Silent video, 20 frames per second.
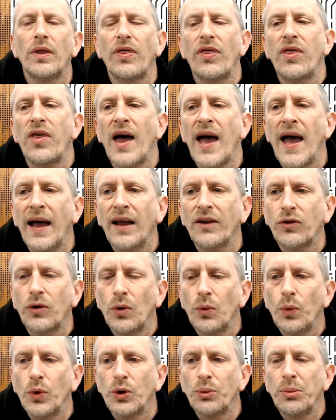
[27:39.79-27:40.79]
that
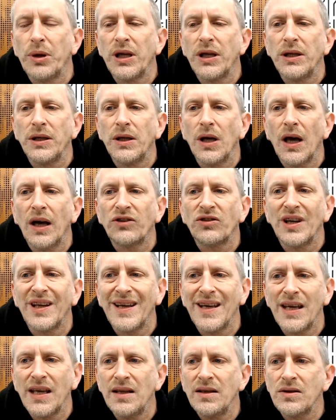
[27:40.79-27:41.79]
would be as an
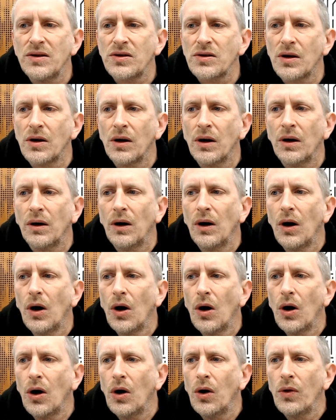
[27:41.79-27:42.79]
insert
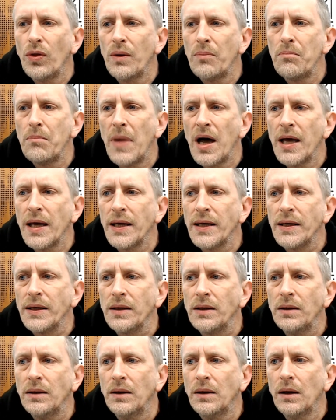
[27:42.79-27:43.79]
on the
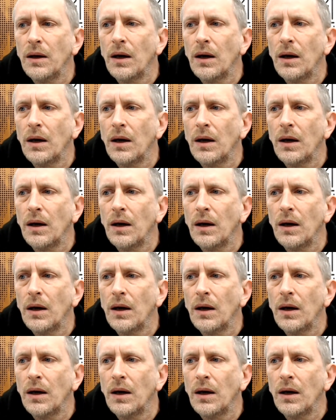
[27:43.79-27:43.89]
main